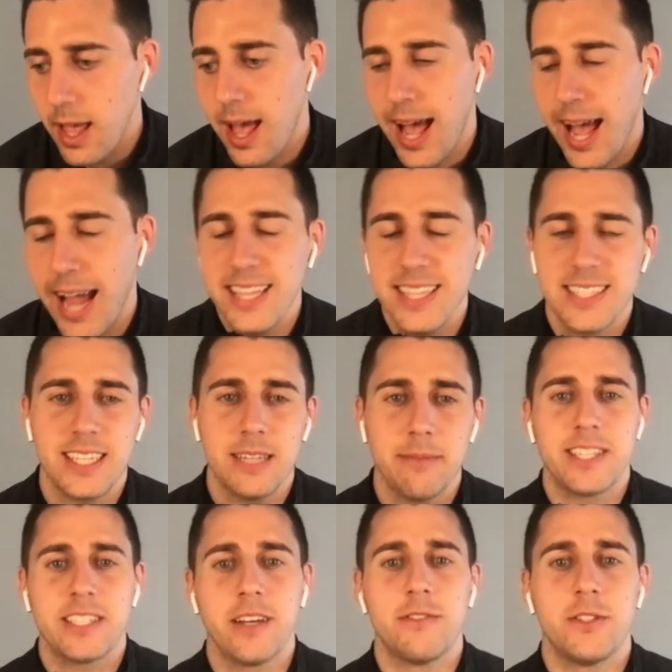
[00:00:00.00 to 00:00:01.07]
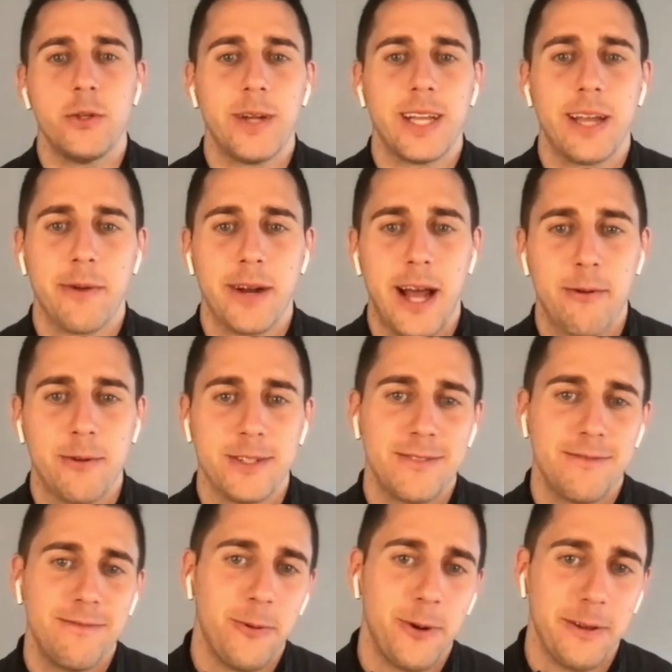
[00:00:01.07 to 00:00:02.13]
I didn't see myself doing it when I was
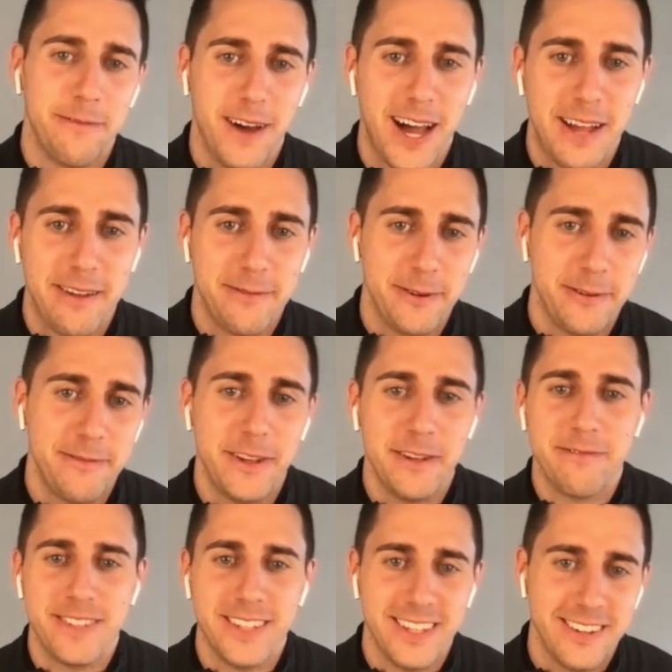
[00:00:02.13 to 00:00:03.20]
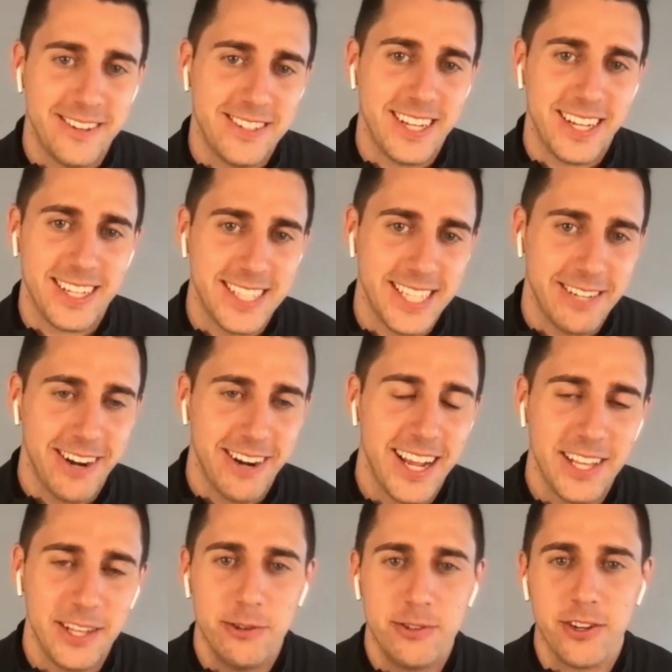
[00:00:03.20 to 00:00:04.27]
45 or 50 or 60, right?
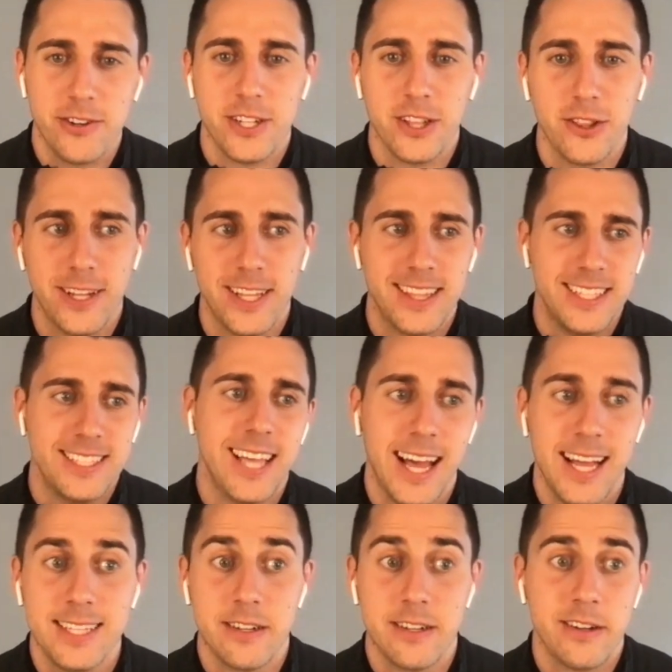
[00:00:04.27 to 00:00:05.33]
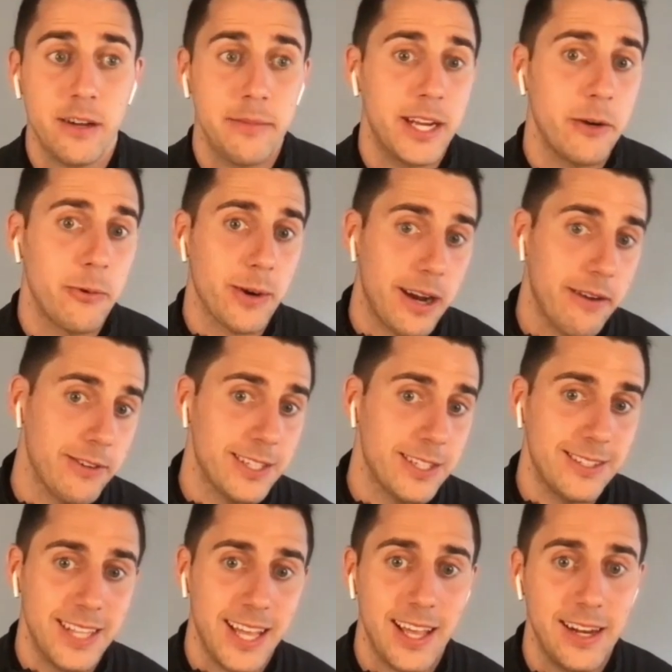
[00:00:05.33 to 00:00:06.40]
And you start to look at these guys that are coming into work every
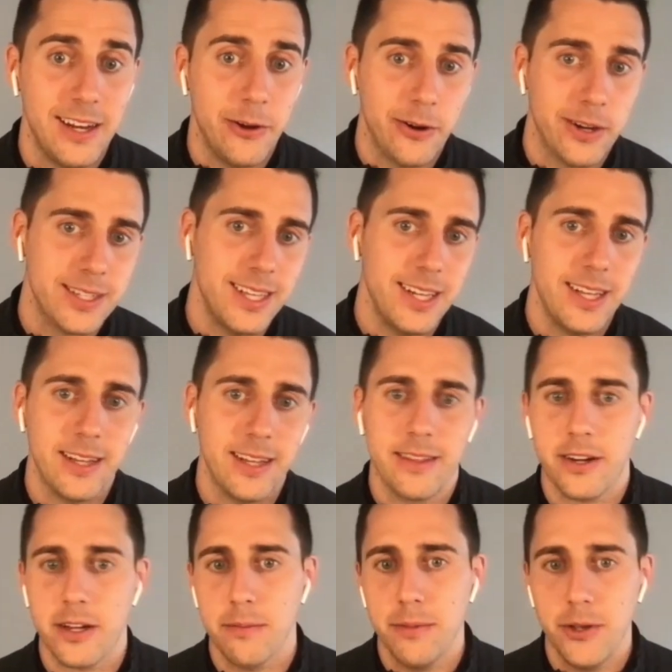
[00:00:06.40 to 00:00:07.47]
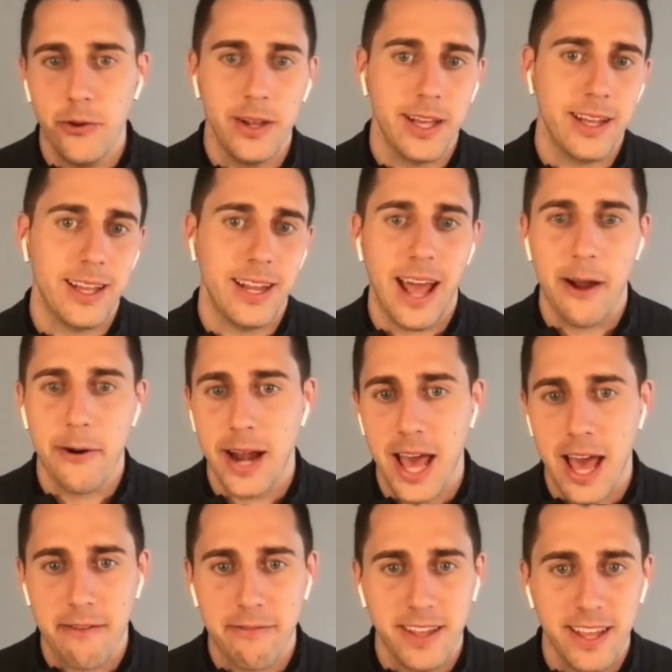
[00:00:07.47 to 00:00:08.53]
single day in New York City and they're commuting an hour and a
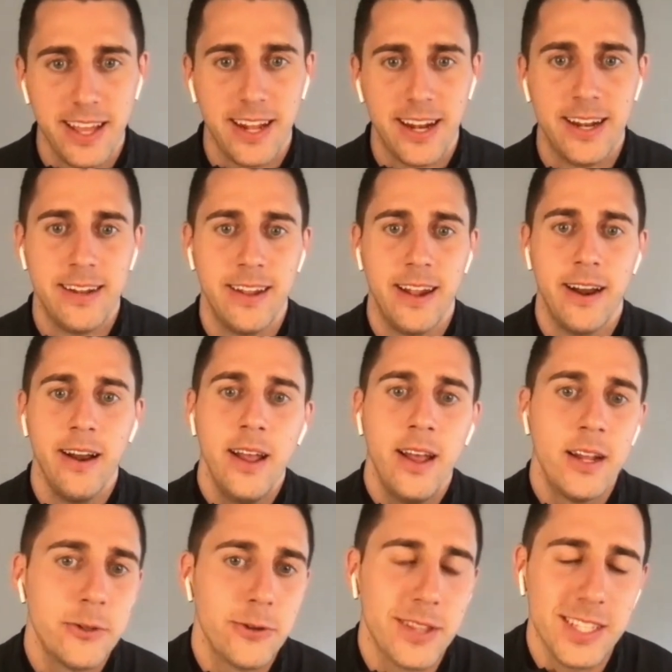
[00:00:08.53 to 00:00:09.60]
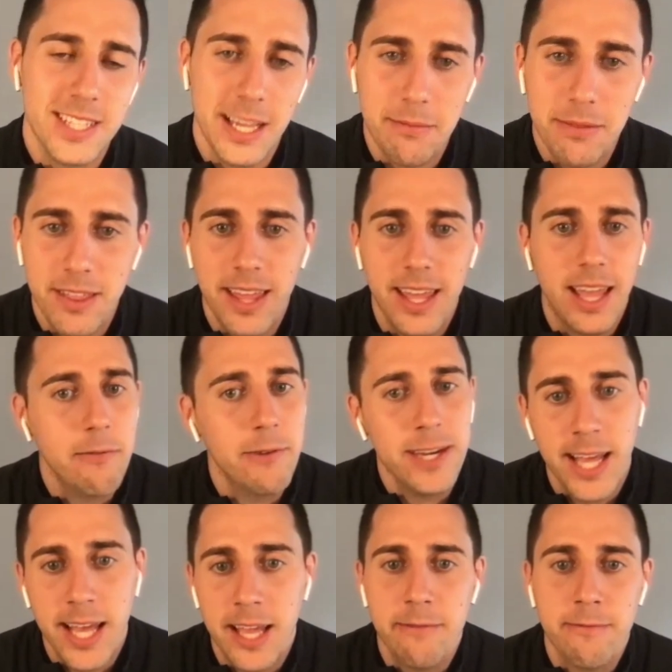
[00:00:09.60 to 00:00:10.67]
half in and they're doing the same thing every
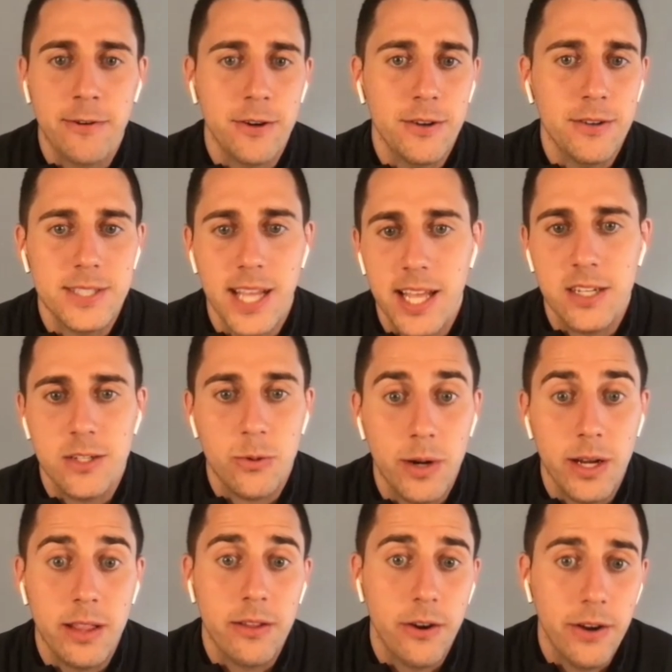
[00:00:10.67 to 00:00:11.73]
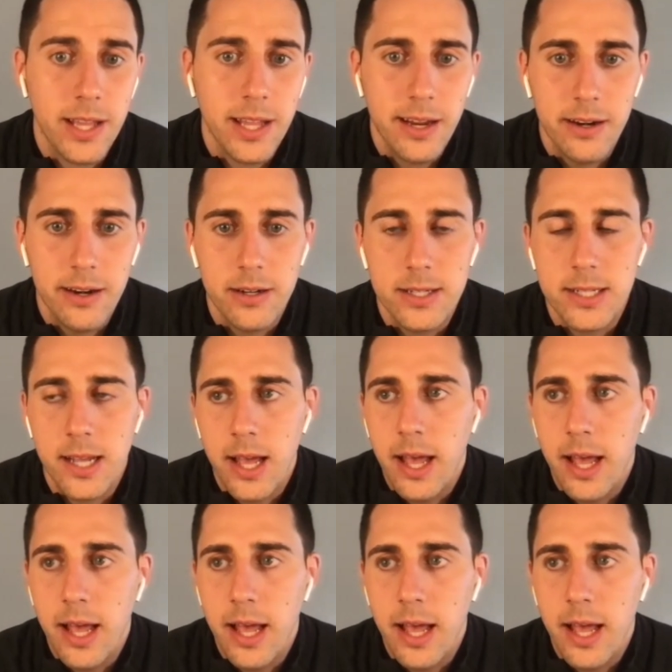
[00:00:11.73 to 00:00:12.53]
day for 10, 20, 30 years.